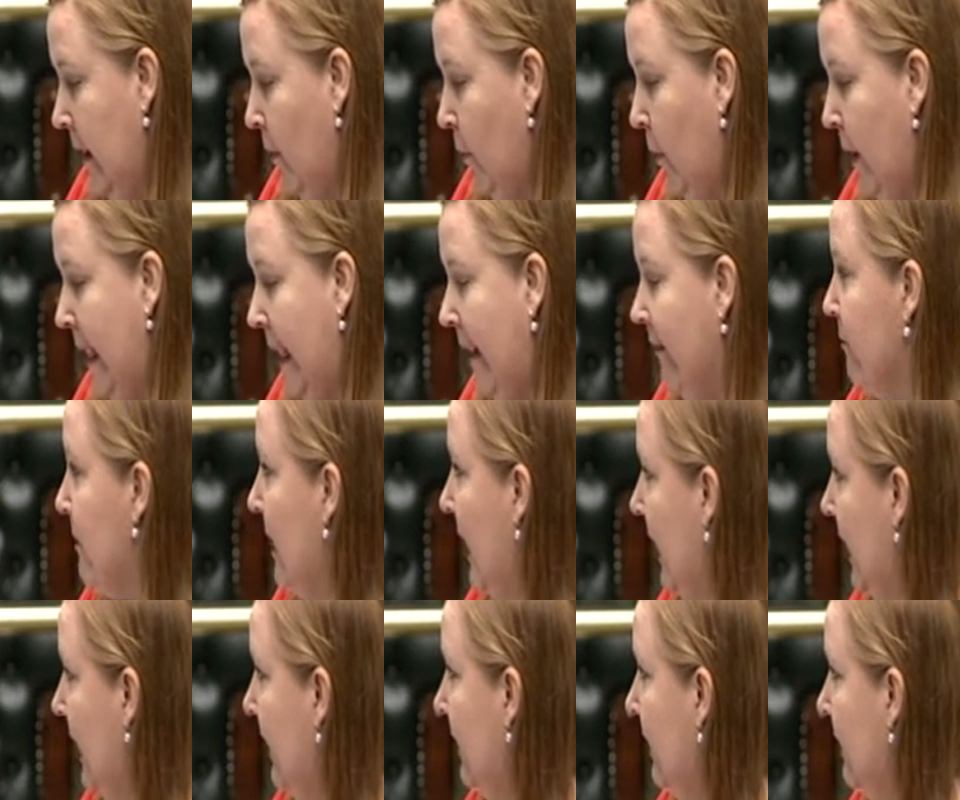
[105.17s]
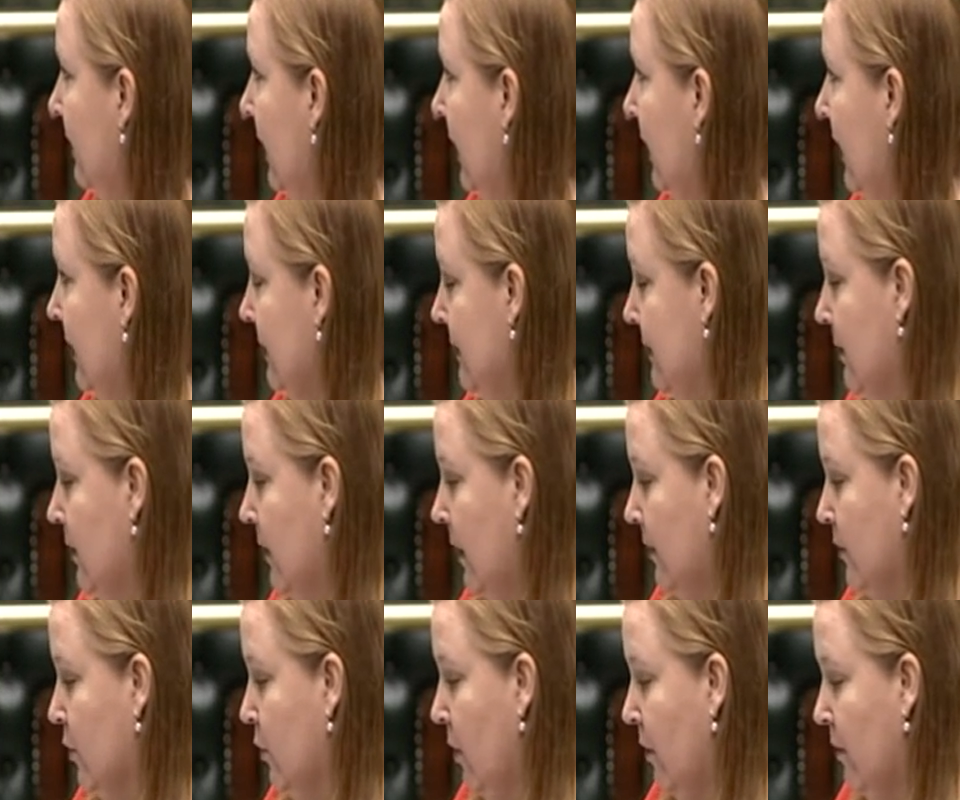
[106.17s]
We have made, in the last
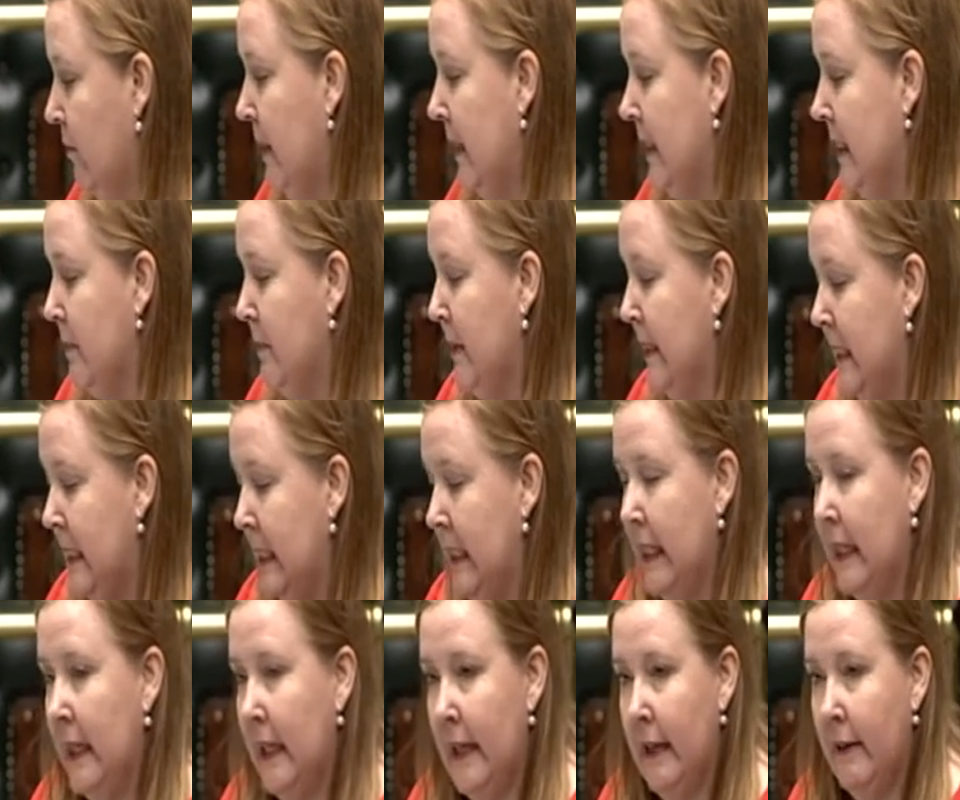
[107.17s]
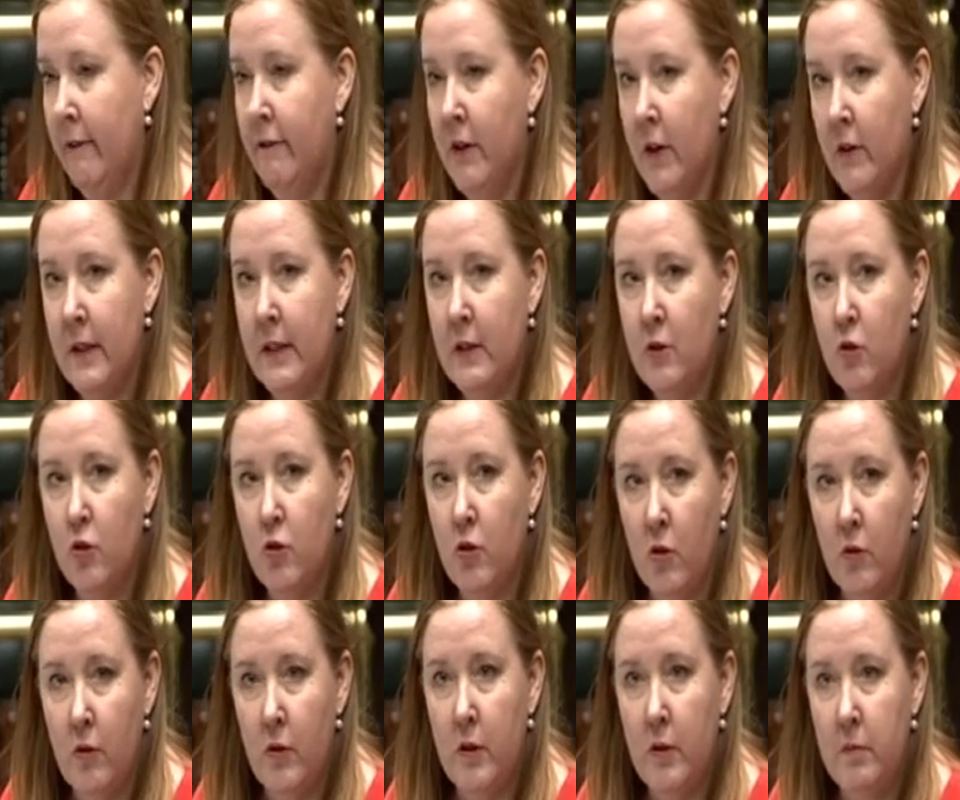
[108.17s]
12 months particularly, a very
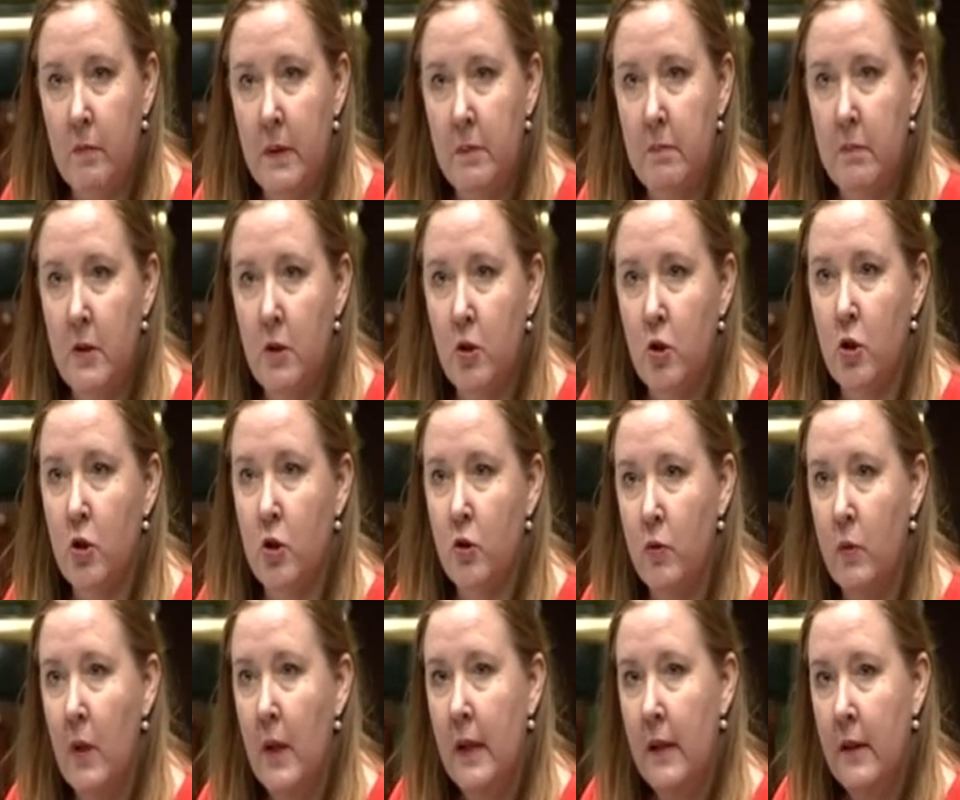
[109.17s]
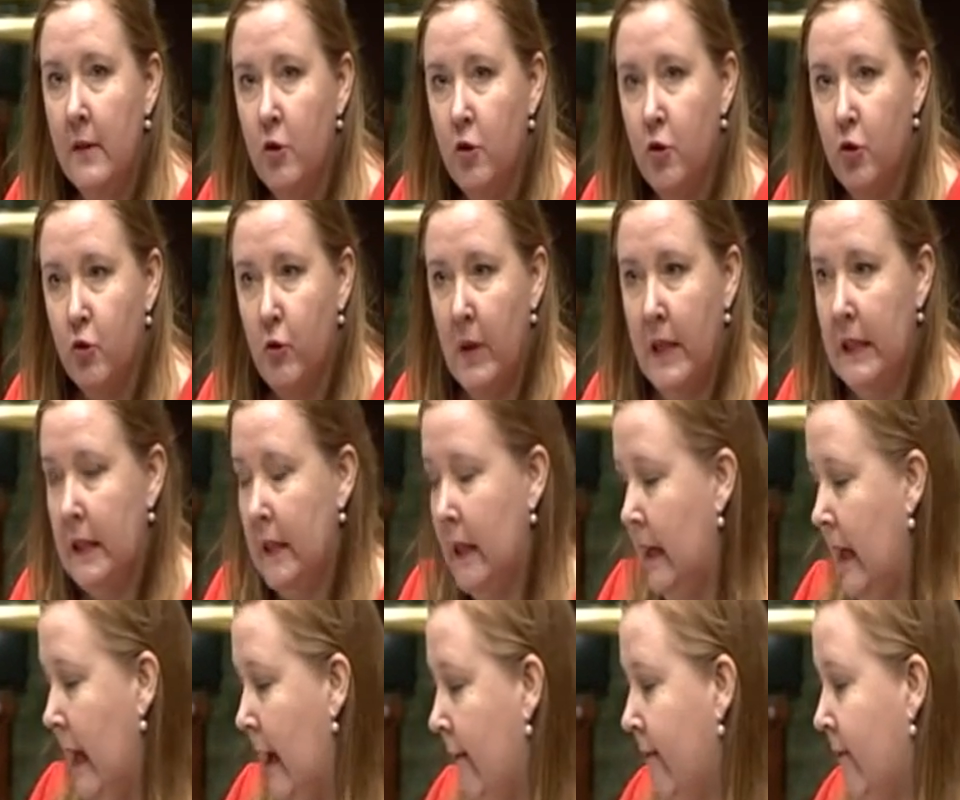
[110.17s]
strong commitment to
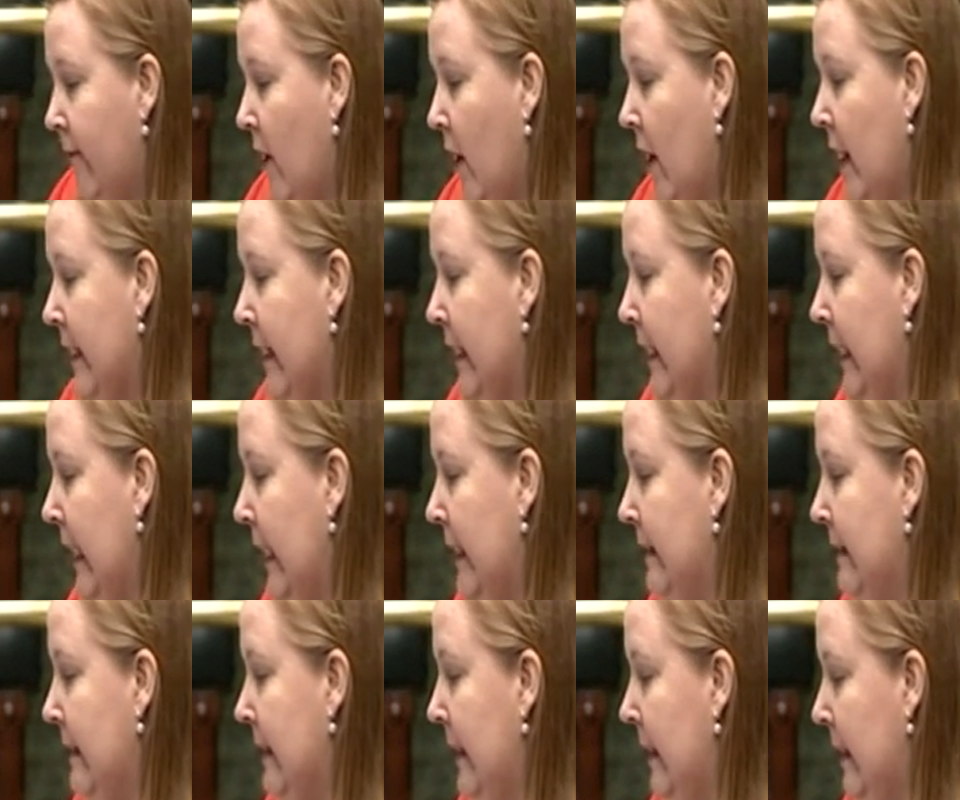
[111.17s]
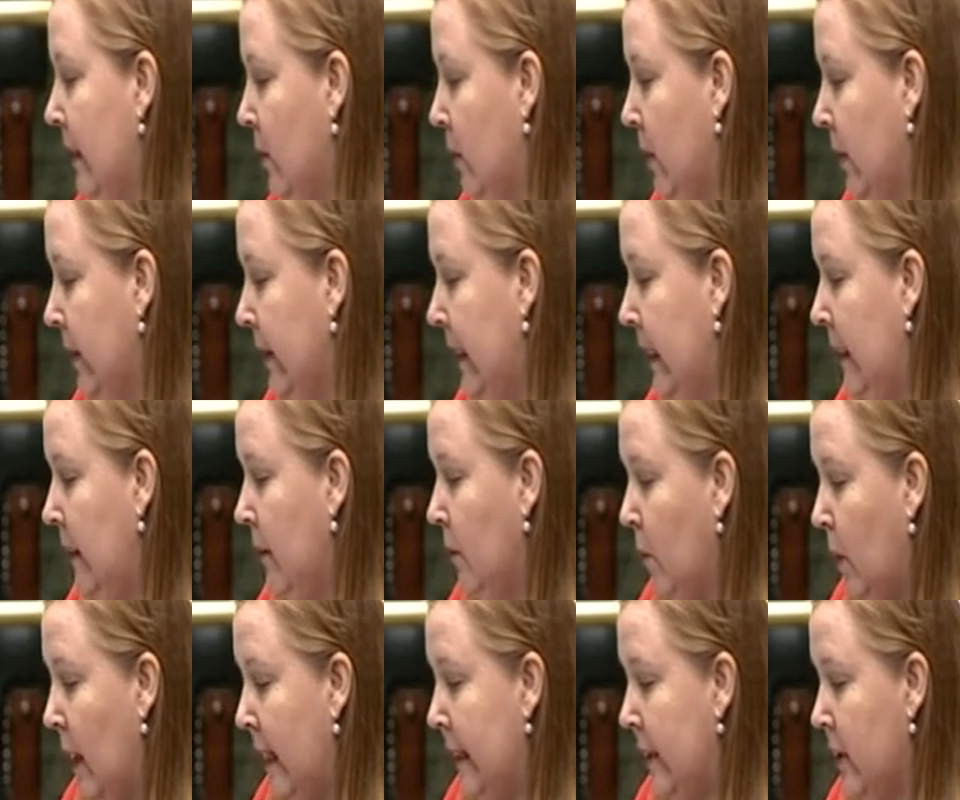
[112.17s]
strengthen our fight against inequality,
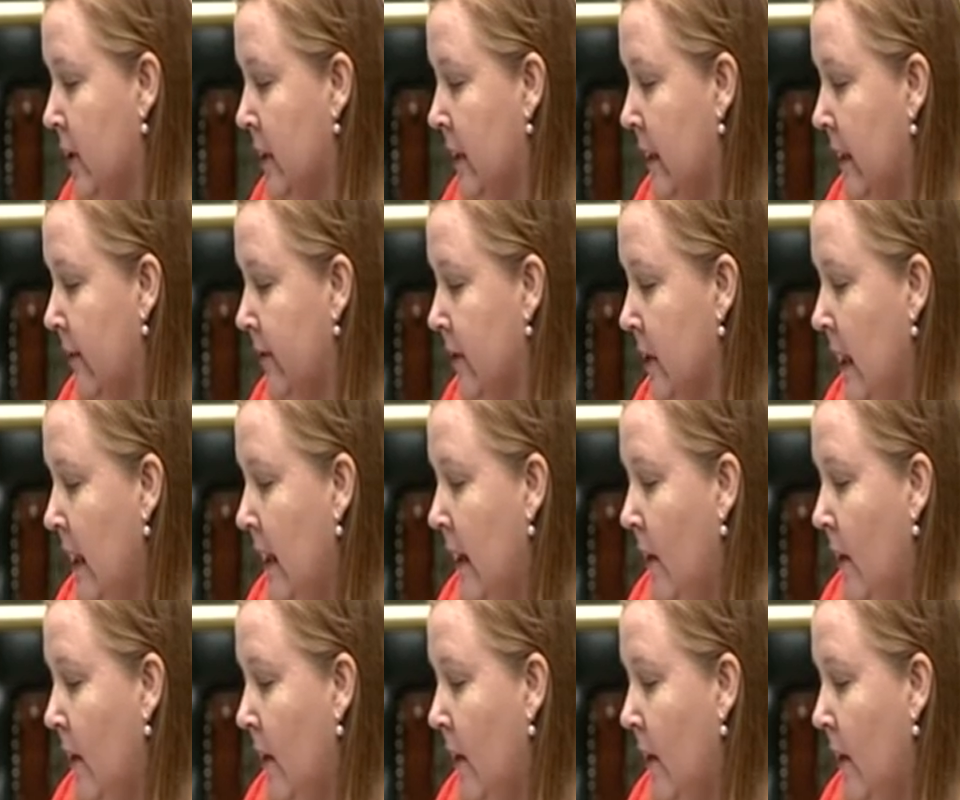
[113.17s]
wage theft.